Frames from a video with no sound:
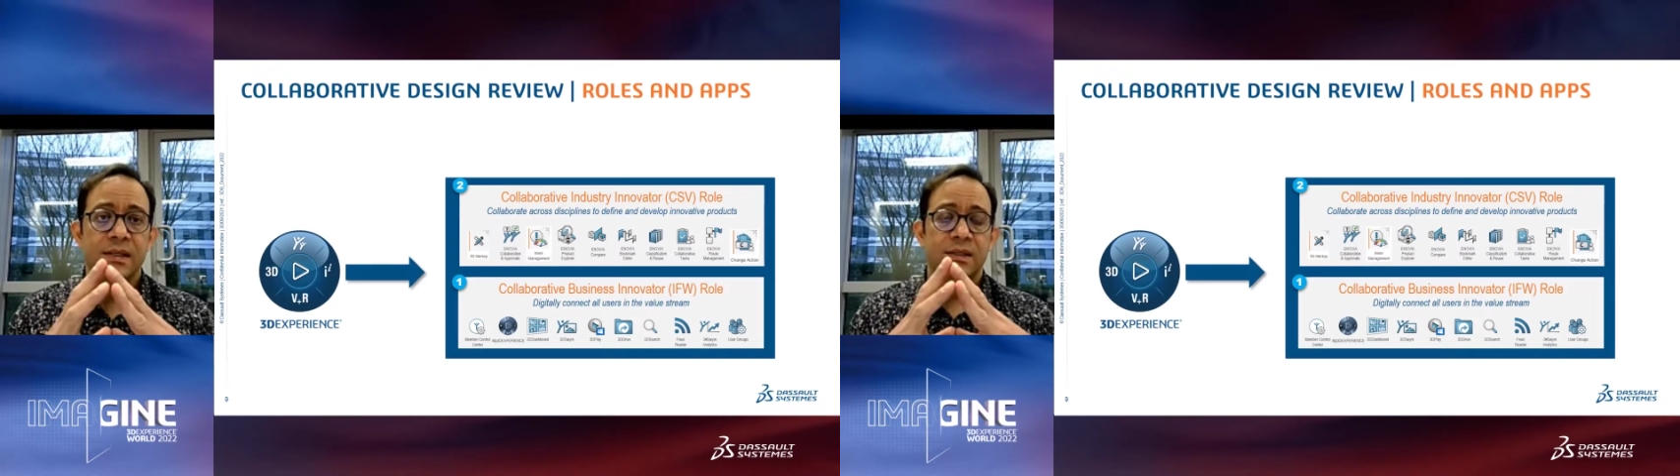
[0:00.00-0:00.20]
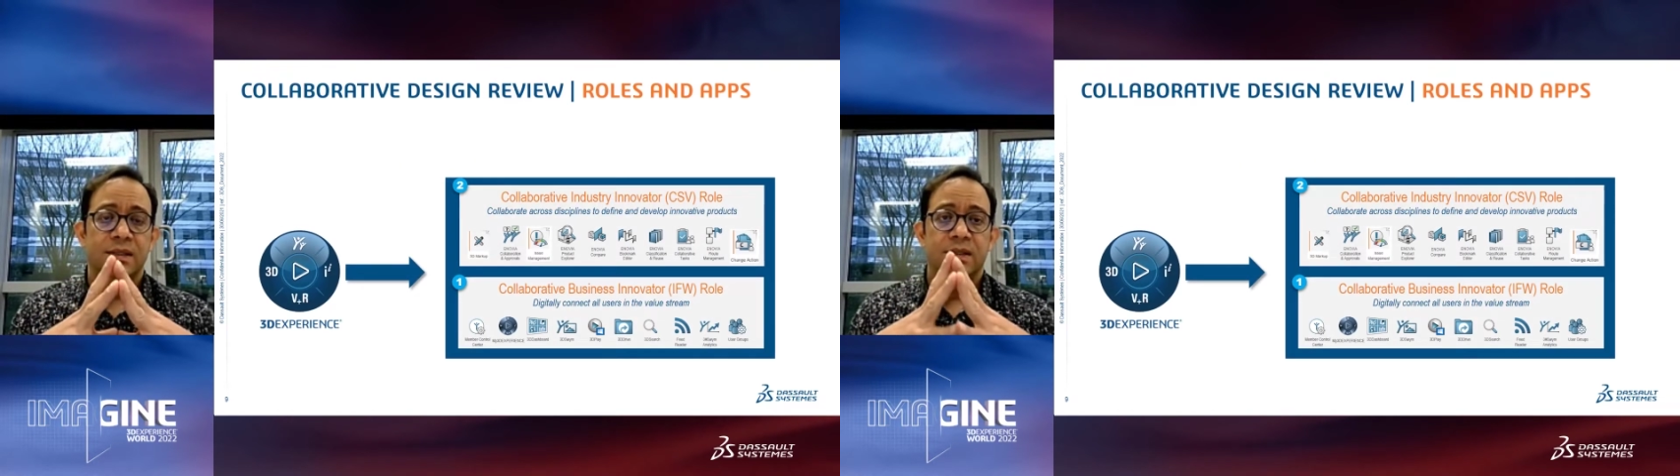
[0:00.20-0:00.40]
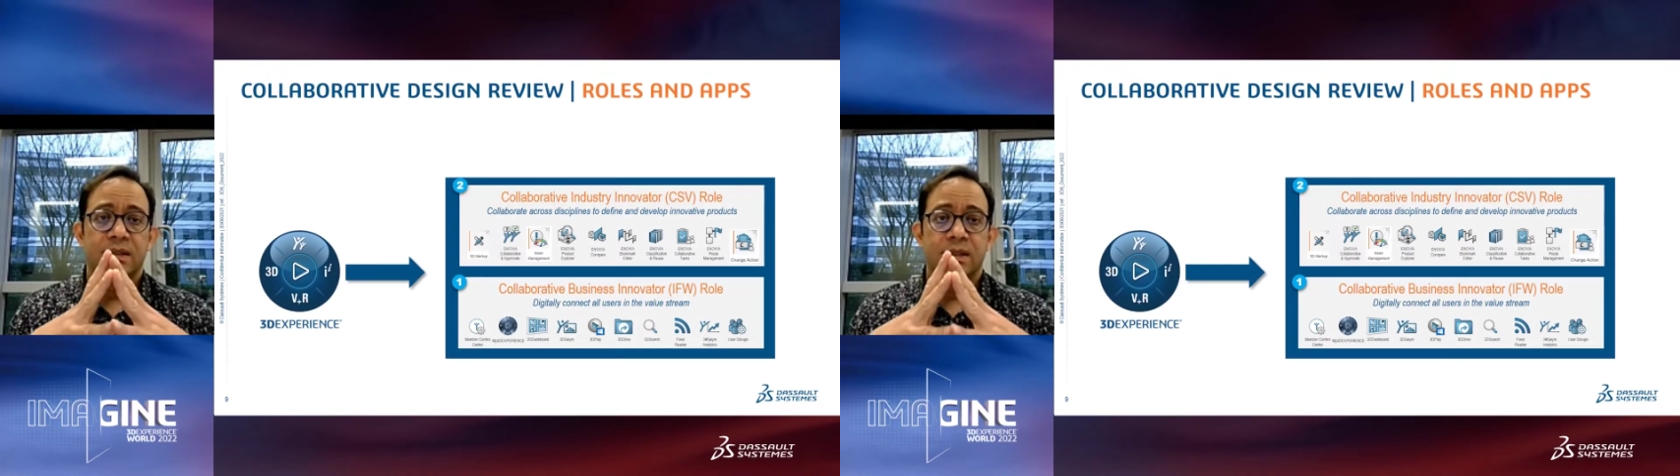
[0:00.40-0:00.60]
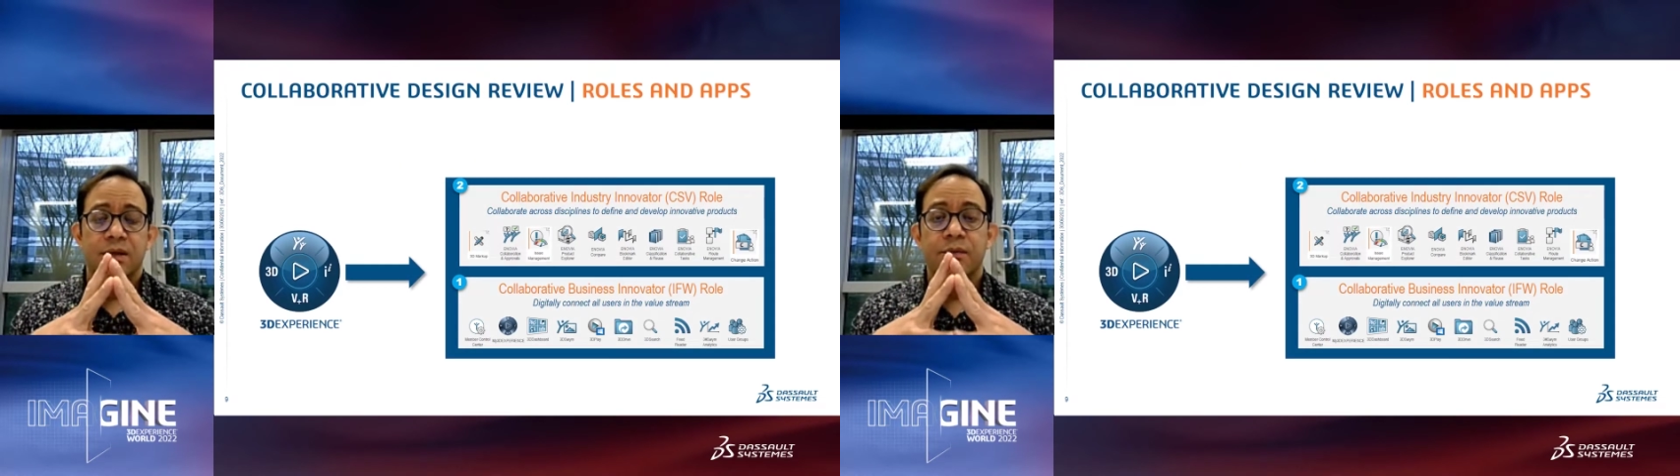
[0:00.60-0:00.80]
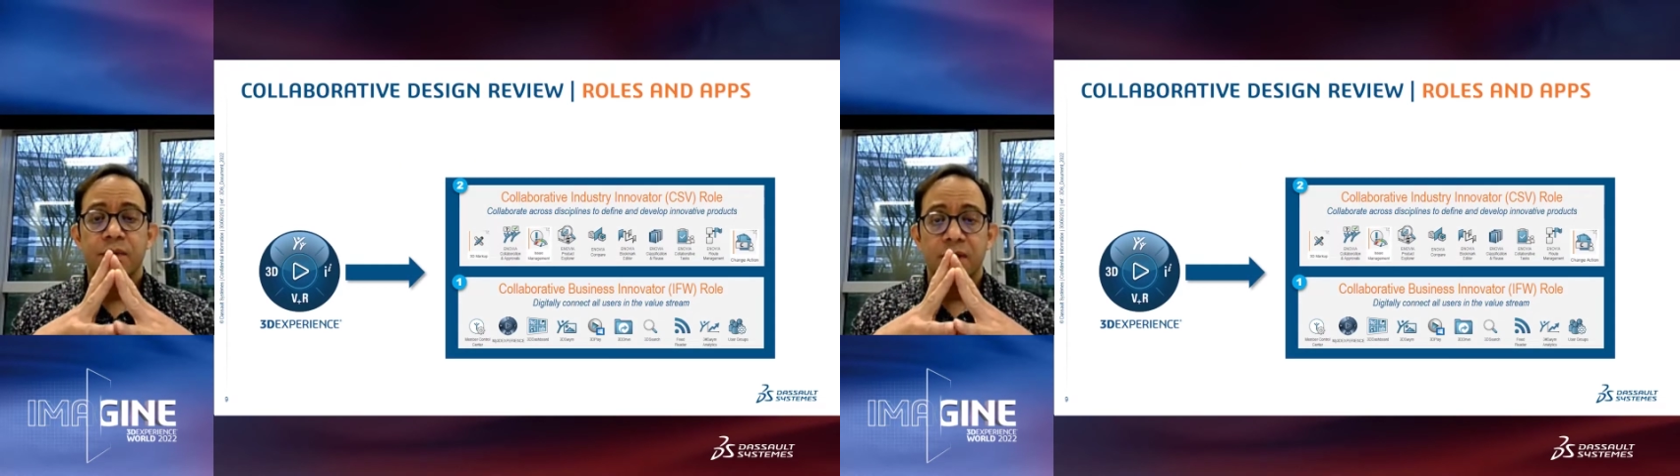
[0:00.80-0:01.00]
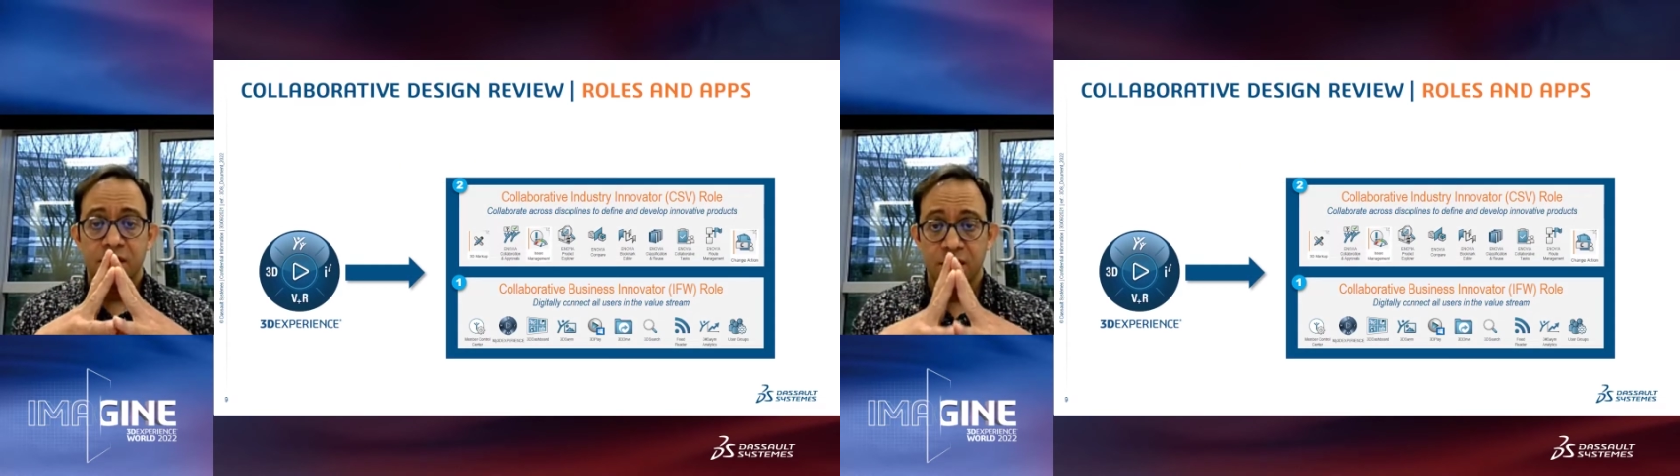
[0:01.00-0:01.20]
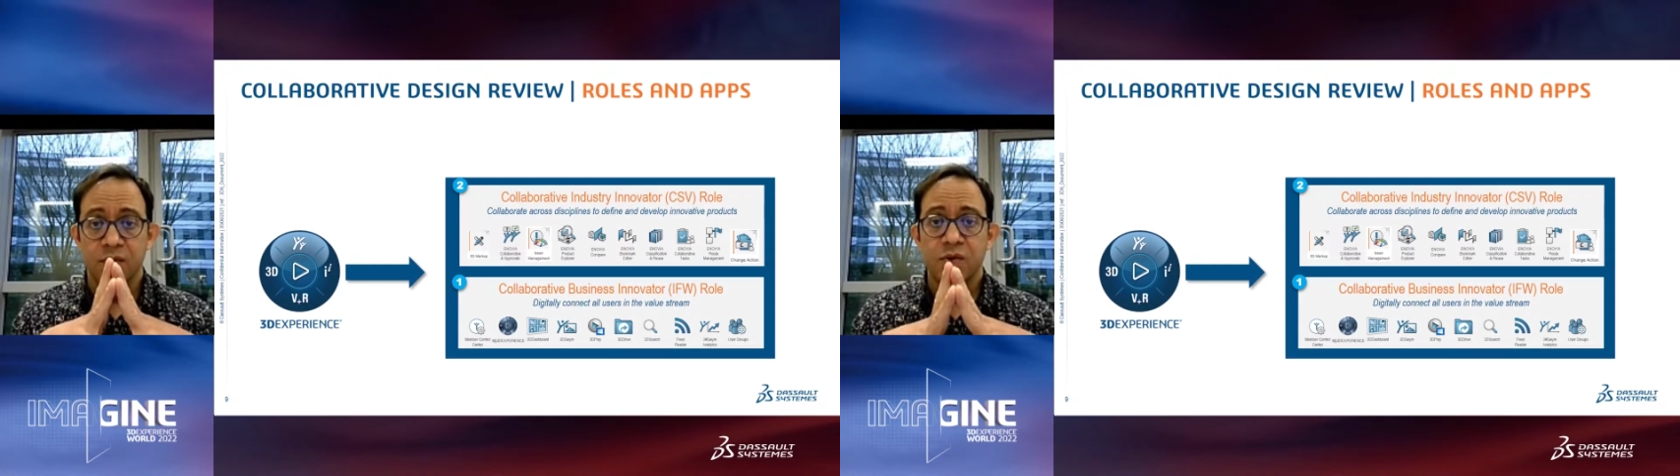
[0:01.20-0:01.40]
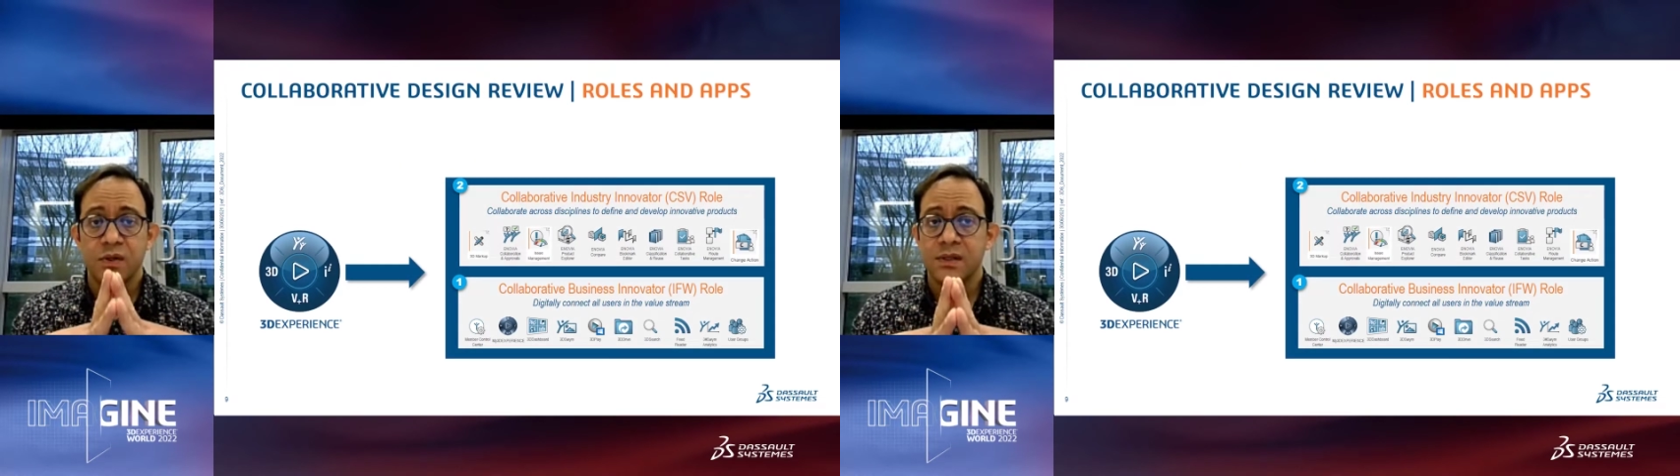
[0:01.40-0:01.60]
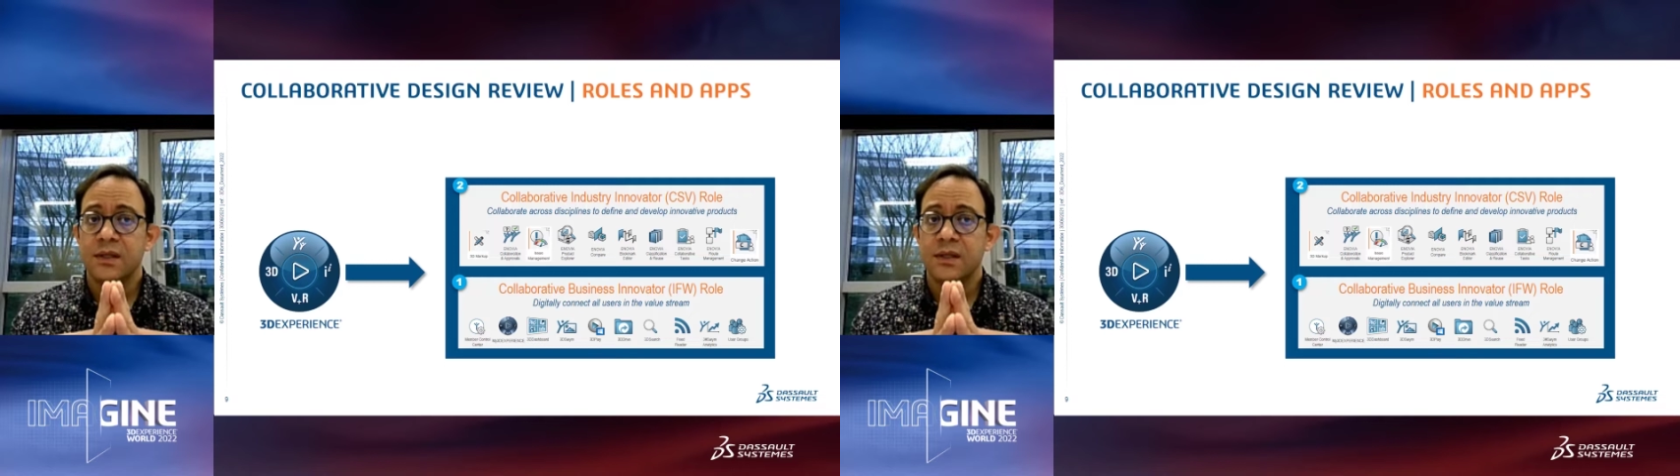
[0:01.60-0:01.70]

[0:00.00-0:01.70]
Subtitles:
solutions